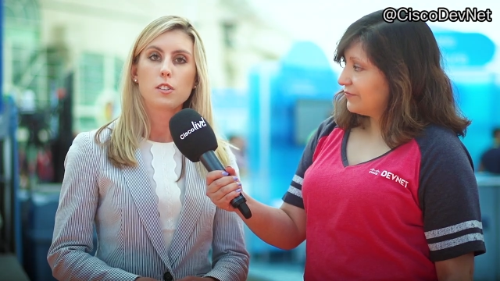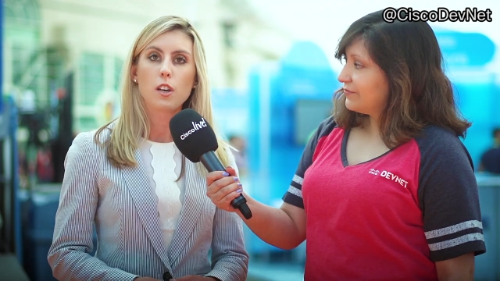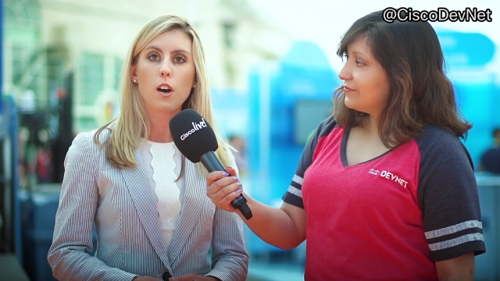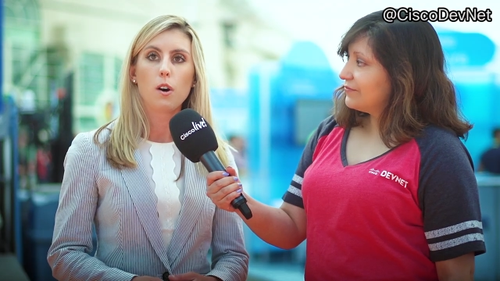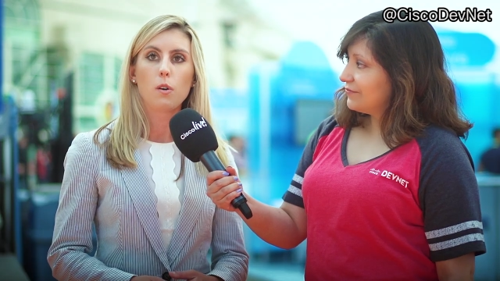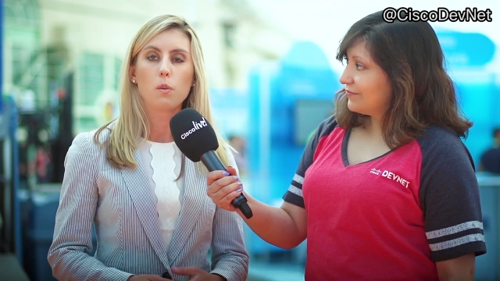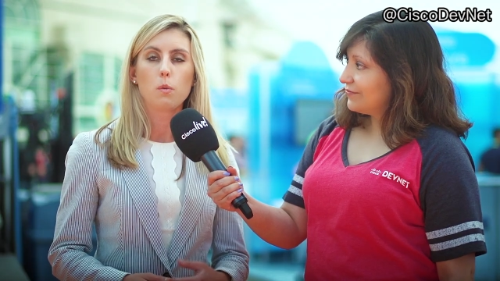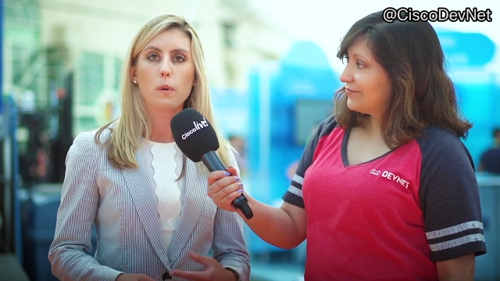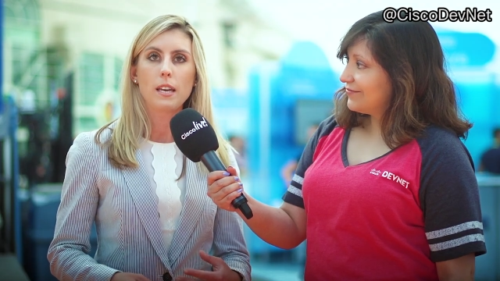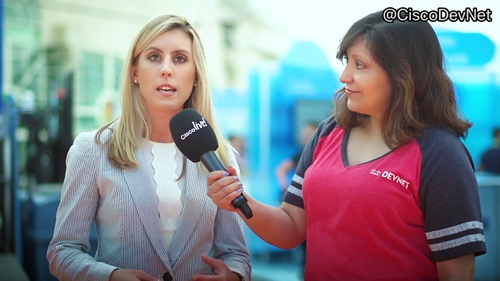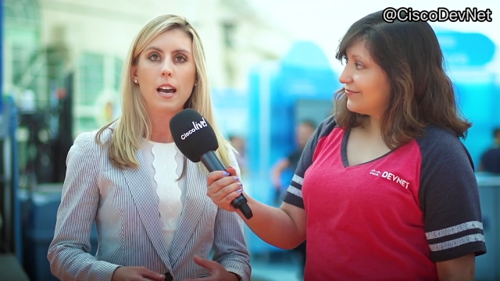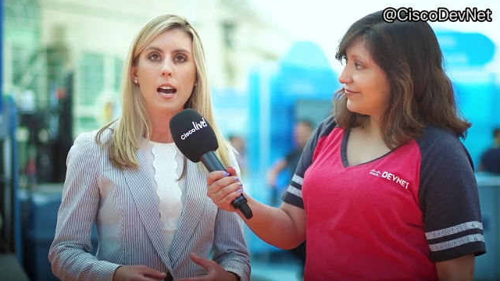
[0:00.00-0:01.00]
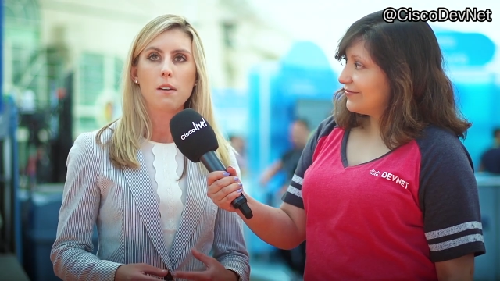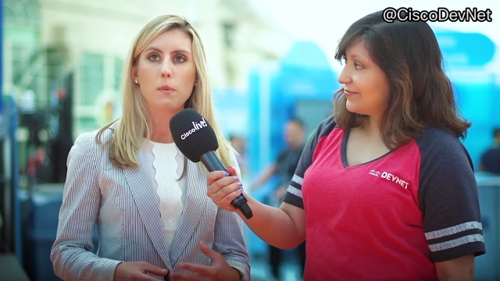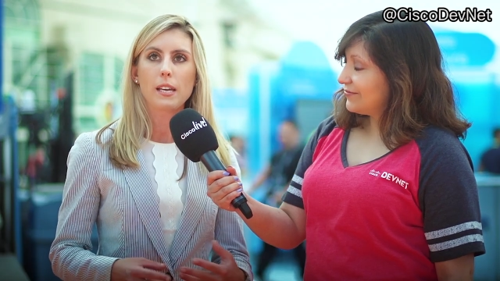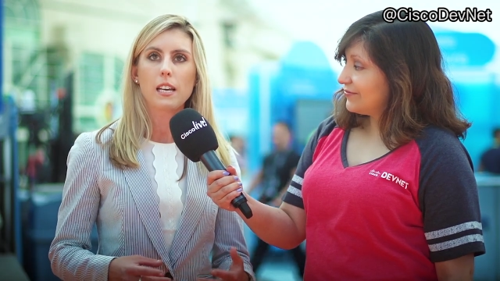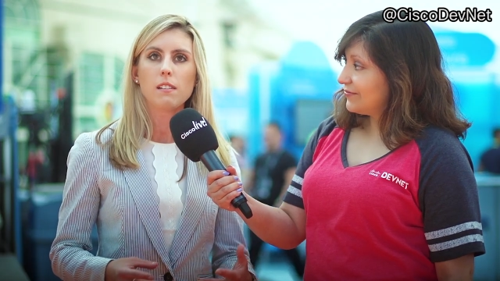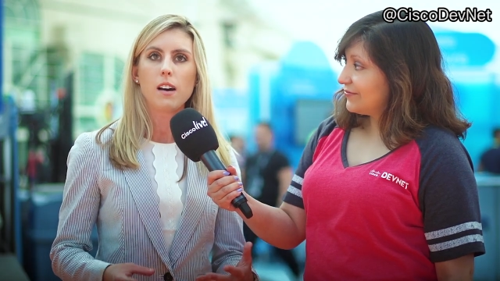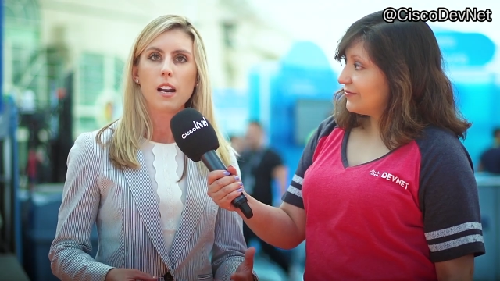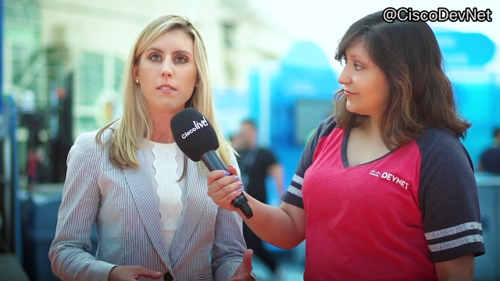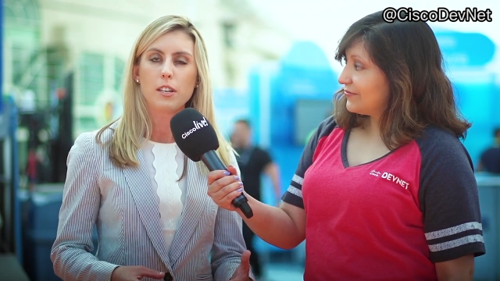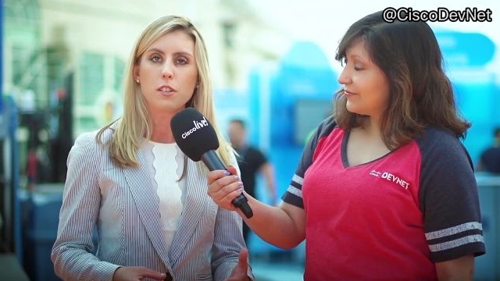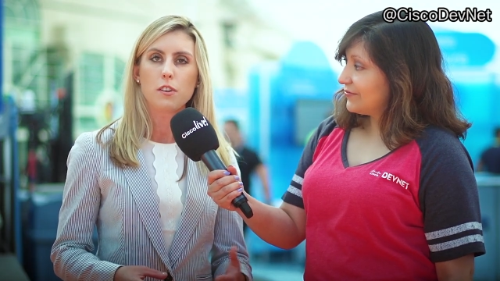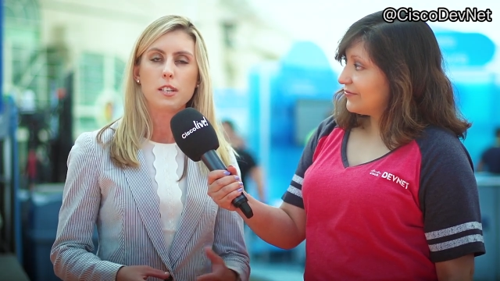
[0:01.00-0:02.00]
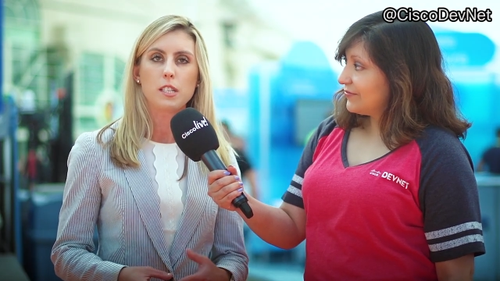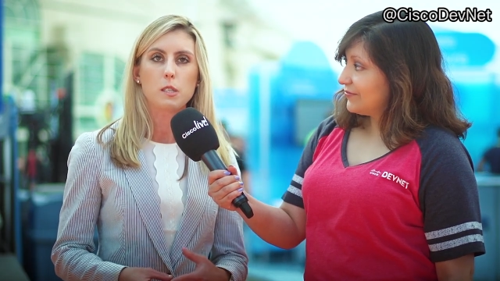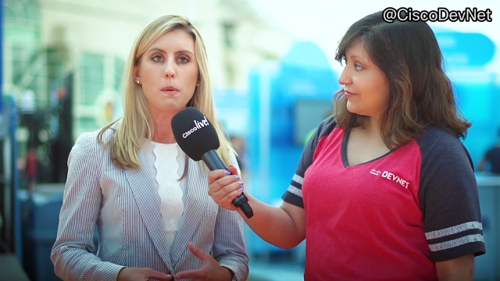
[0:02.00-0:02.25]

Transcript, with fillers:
Speaker 1: So we, ha we get a lot of interest,